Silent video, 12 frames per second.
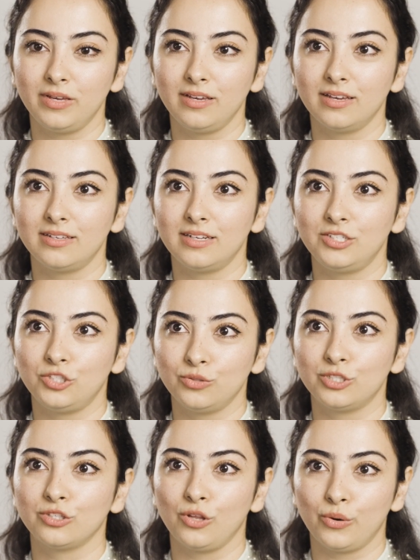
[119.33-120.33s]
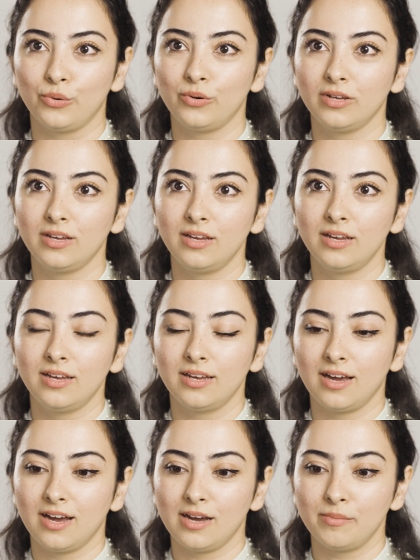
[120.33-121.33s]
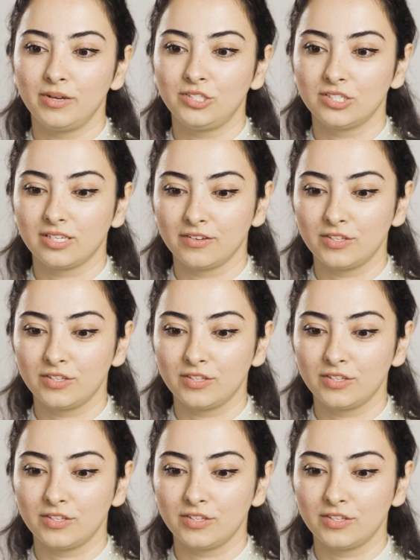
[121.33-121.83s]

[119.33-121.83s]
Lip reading: being a Jewish loan, it just